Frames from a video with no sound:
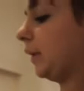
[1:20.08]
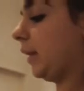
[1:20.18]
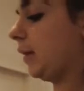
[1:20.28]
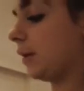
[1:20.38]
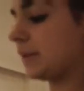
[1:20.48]

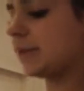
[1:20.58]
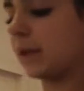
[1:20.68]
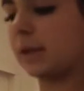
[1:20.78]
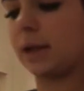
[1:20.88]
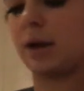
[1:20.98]
like
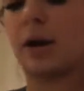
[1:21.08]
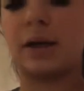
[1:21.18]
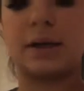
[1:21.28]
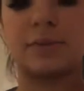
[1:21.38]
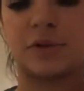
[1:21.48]
skincare
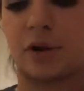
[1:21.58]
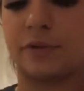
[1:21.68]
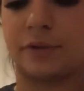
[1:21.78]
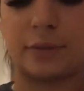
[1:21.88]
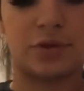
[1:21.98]
items are
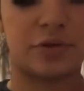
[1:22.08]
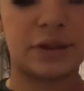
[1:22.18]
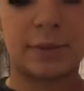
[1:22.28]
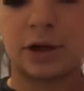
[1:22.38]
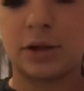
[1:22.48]
from
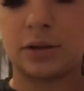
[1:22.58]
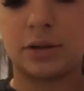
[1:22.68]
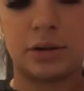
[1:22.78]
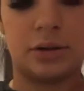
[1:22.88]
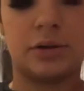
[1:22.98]
Josie Maran.
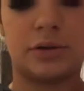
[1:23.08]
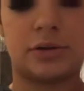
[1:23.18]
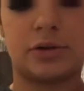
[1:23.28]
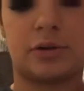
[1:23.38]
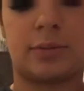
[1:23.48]

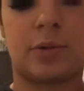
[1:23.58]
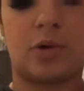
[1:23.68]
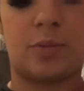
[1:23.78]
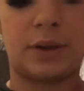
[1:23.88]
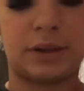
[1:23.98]
So I'm
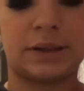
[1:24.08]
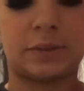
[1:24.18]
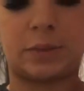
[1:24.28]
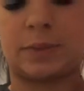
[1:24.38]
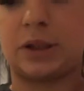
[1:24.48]
hoping this
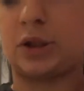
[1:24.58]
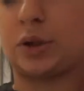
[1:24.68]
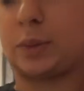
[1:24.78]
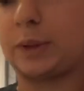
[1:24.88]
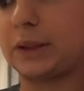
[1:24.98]
will be a
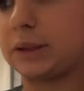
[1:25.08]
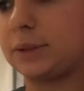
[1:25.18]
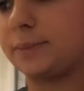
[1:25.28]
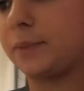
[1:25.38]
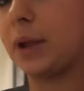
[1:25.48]
good one.
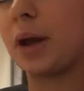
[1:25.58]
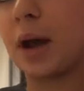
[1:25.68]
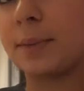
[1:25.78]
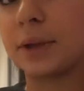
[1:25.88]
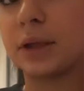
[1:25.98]

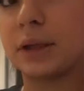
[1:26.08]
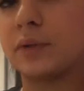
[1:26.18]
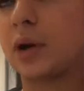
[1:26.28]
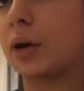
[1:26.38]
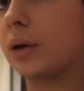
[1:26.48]
I'm gonna
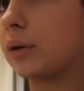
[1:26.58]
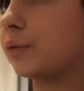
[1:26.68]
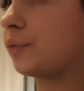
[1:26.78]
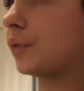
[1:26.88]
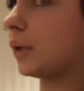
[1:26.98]
leave it on
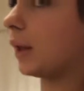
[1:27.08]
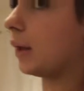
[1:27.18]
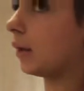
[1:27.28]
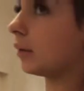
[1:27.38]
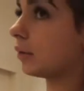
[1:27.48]
for
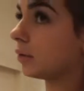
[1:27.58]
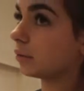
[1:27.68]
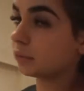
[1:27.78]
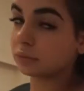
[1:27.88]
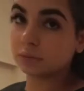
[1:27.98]
like
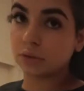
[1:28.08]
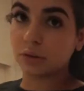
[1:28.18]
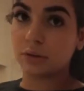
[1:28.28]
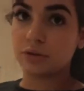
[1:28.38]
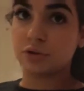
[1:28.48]

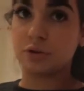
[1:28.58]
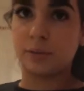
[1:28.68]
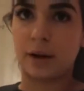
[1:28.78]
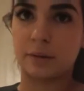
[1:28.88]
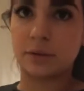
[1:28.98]

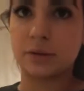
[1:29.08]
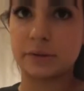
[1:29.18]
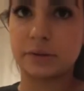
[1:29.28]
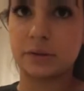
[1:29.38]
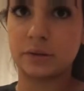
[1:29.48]
2
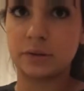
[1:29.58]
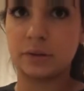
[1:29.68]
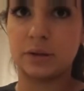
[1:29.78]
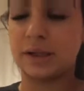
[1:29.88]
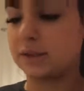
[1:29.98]
hours.
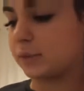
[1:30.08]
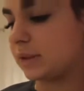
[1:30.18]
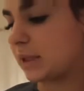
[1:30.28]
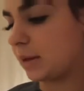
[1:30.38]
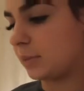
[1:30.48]
It's
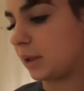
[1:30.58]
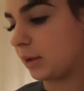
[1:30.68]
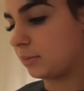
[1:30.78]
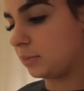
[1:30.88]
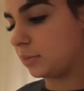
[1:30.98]
only 10
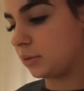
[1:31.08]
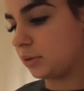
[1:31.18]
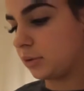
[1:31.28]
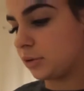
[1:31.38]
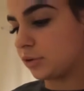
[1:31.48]
p.m.
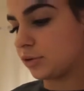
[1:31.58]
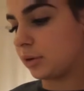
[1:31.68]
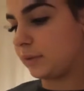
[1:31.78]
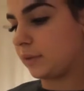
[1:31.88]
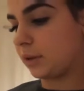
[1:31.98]
So
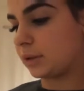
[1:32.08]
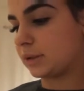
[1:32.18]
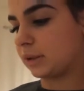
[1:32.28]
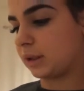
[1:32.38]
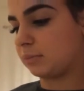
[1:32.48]
I'll leave it on
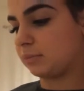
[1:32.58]
until like